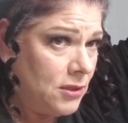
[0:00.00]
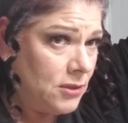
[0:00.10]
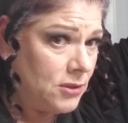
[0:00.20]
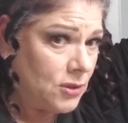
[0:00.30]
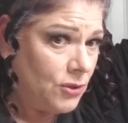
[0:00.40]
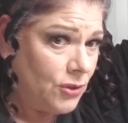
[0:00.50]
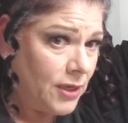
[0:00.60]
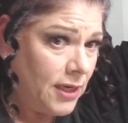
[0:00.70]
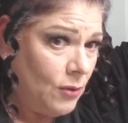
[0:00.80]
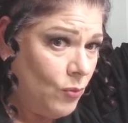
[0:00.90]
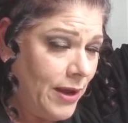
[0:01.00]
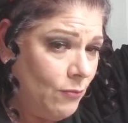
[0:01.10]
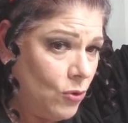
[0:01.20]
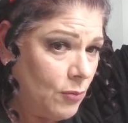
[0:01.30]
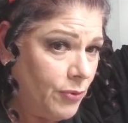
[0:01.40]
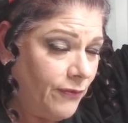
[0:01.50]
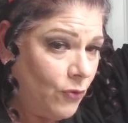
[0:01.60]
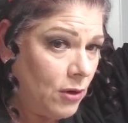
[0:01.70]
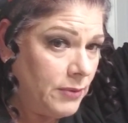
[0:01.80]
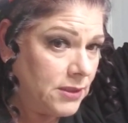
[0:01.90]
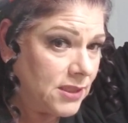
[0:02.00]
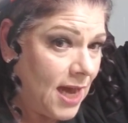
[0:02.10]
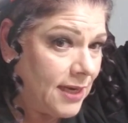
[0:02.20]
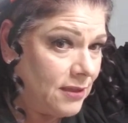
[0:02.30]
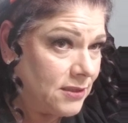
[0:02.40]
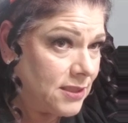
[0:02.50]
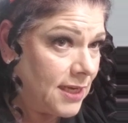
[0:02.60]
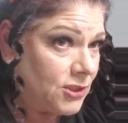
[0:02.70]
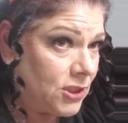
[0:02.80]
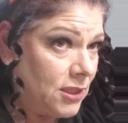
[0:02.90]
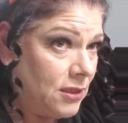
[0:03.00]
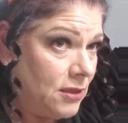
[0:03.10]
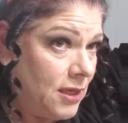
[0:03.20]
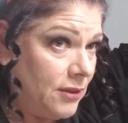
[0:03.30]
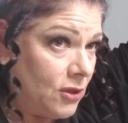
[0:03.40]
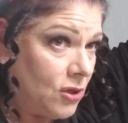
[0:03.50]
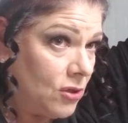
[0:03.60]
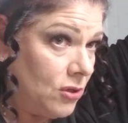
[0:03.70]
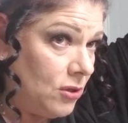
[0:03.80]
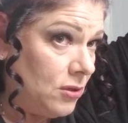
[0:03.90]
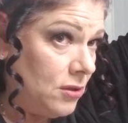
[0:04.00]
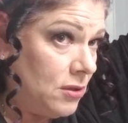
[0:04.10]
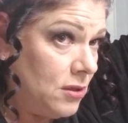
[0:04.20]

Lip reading: So you're getting way more performance out of the section in the curl